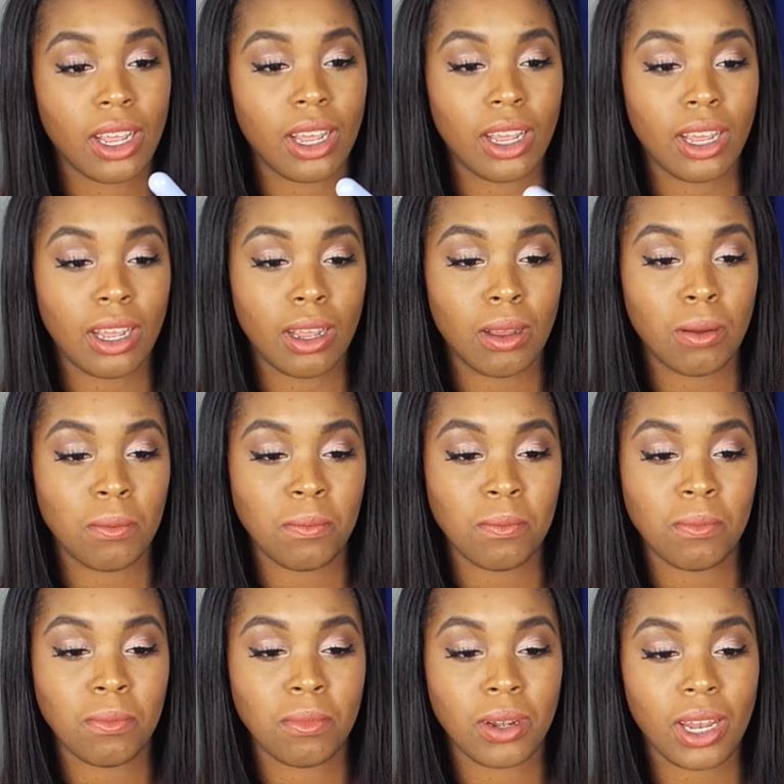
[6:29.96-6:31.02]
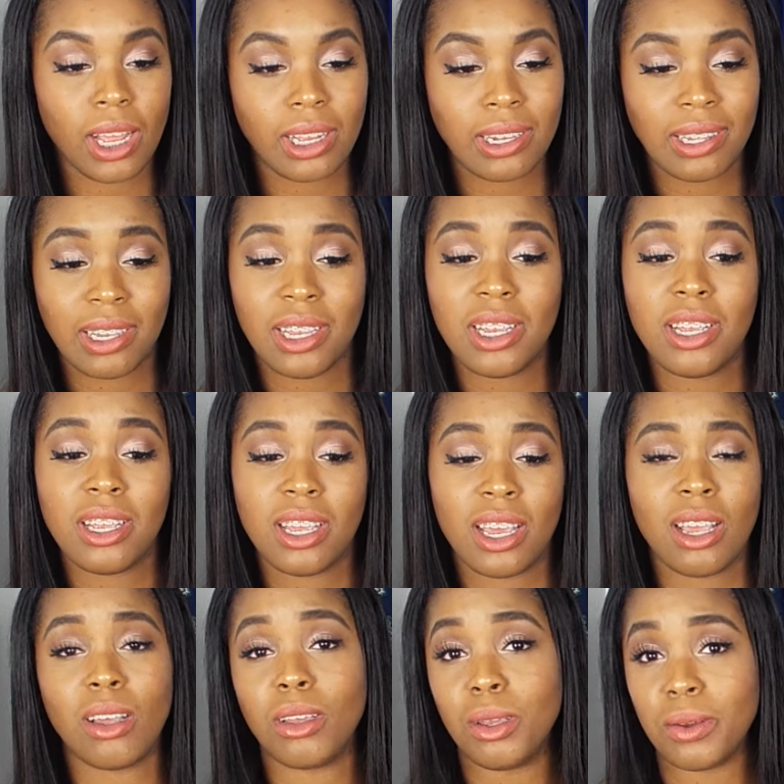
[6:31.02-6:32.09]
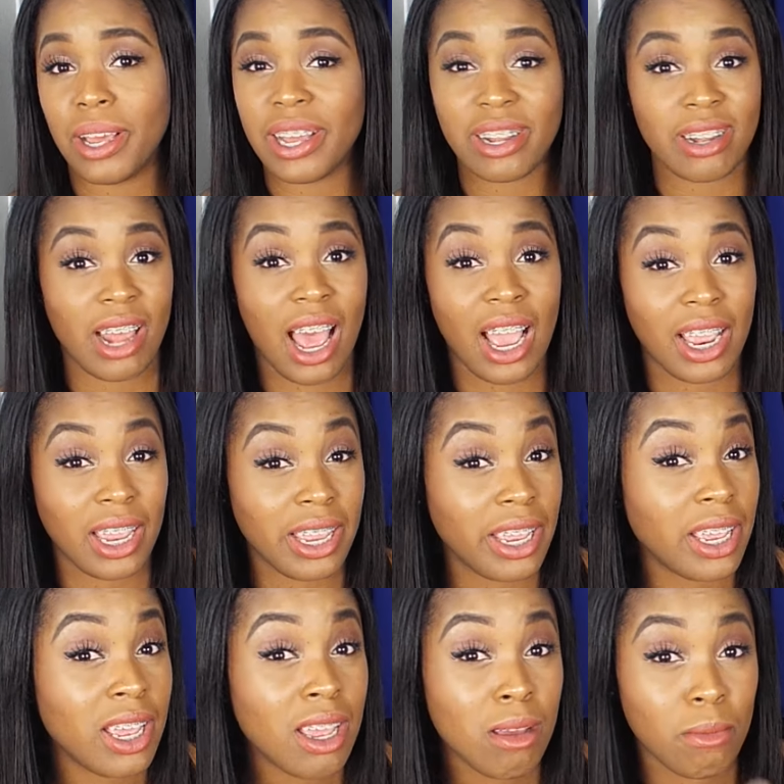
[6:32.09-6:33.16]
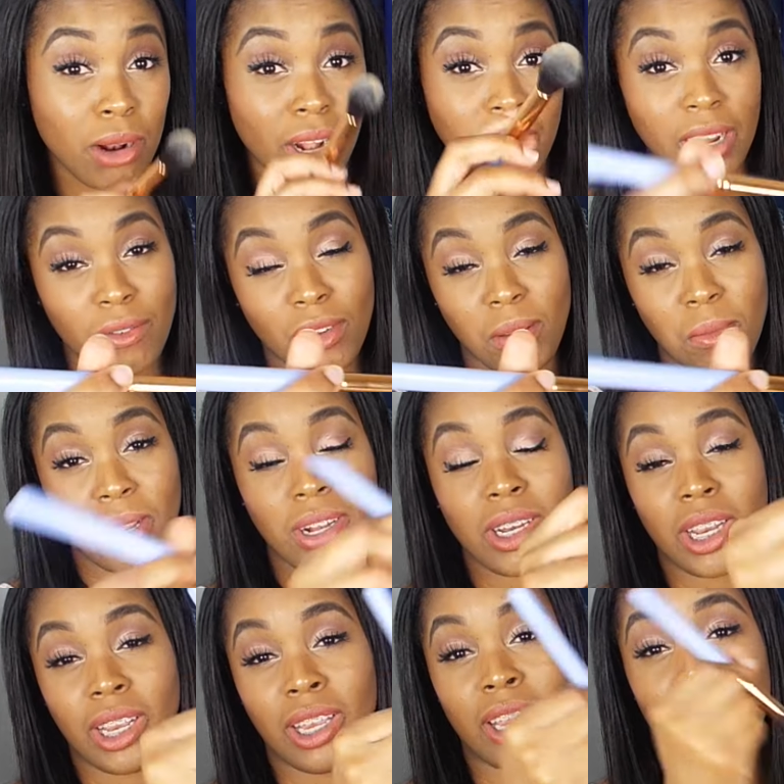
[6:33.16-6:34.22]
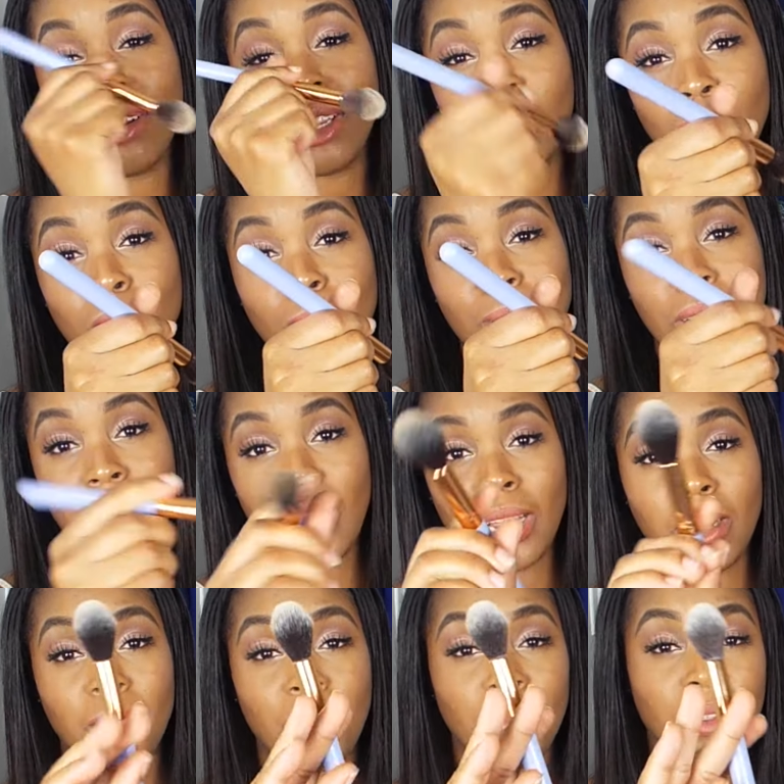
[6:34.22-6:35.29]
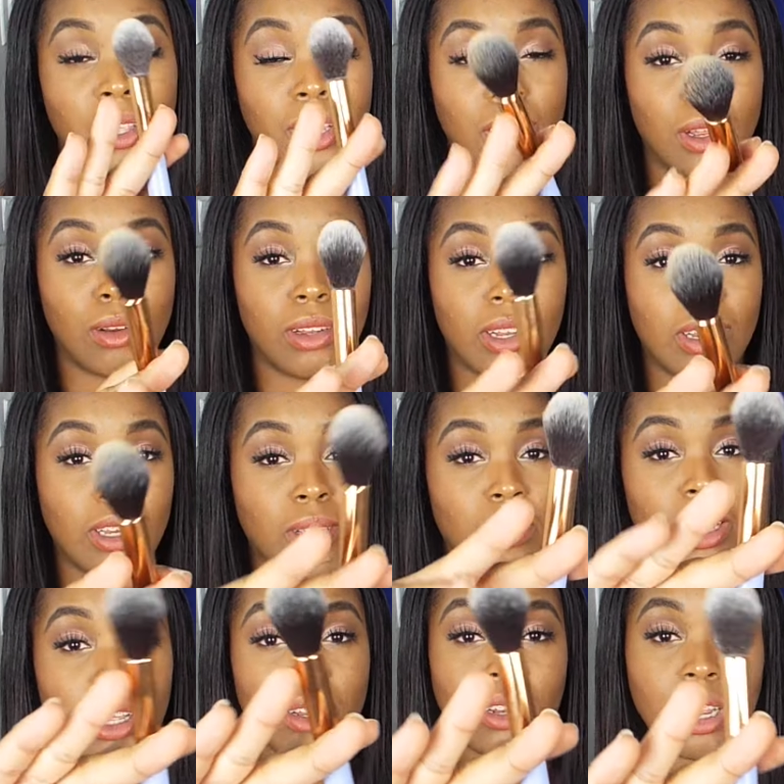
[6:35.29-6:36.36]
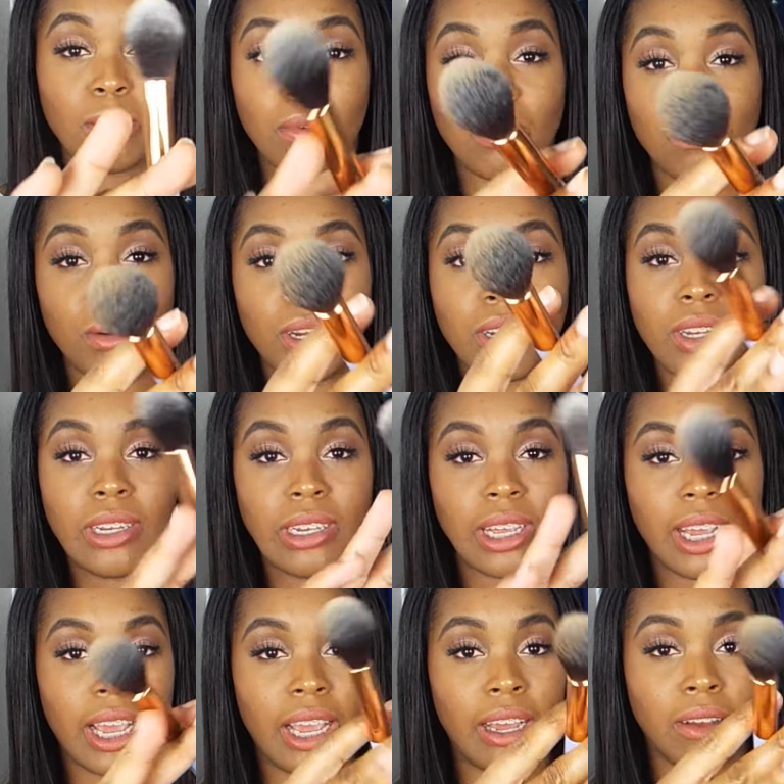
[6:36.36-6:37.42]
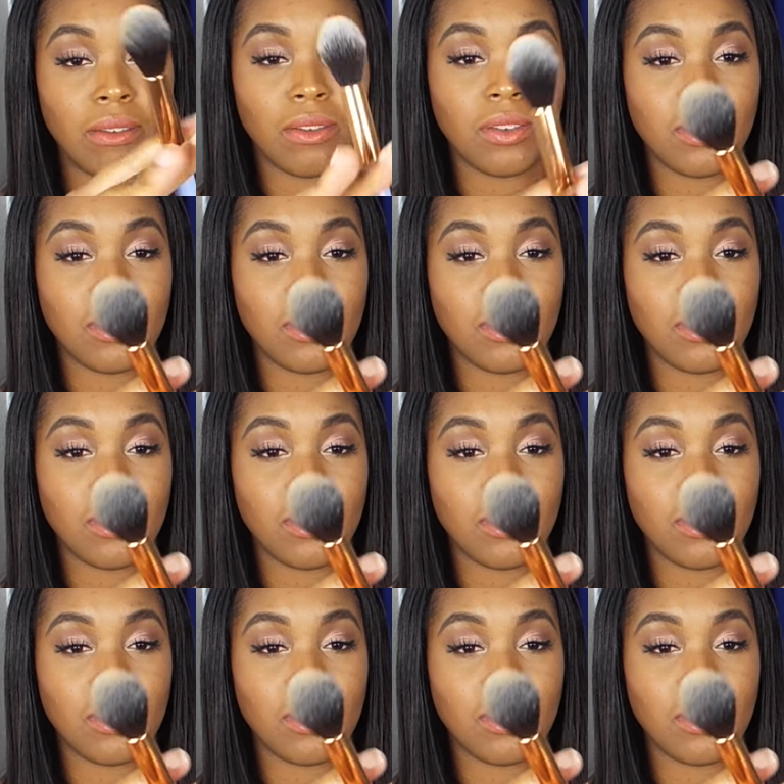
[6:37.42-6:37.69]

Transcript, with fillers: um, Luxie, L-U-X-I-E, but I'll definitely be checking out their website, you know, to see what other types of brushes they have.